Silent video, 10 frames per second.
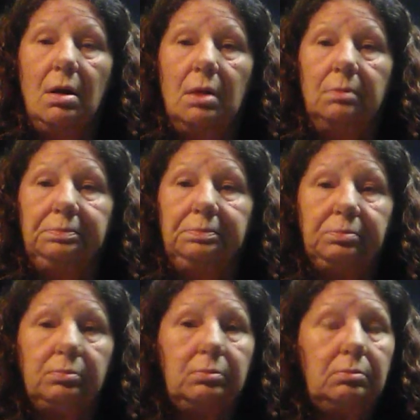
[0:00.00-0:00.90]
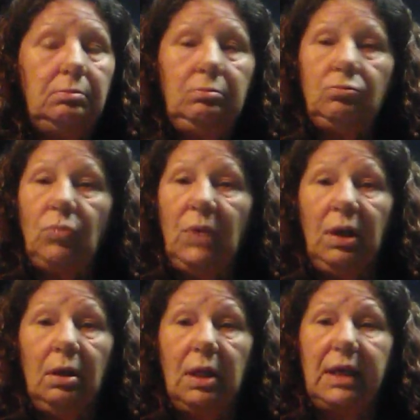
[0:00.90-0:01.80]

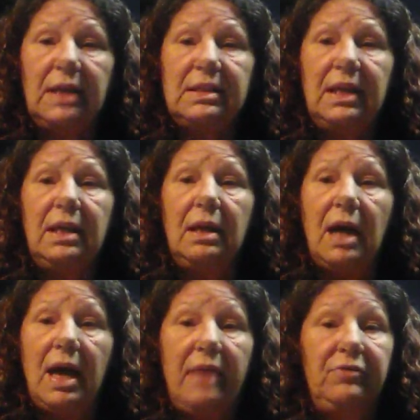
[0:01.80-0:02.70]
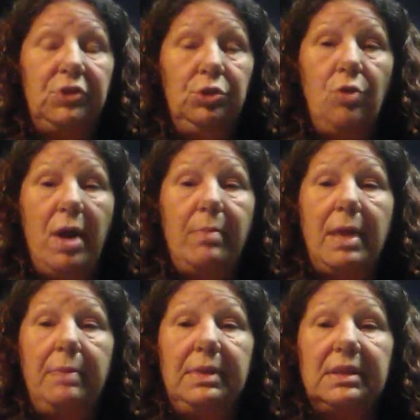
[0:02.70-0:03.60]
Like I said, I have 2
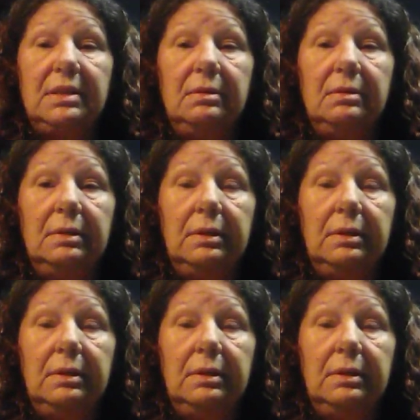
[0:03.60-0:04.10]
grandbabies,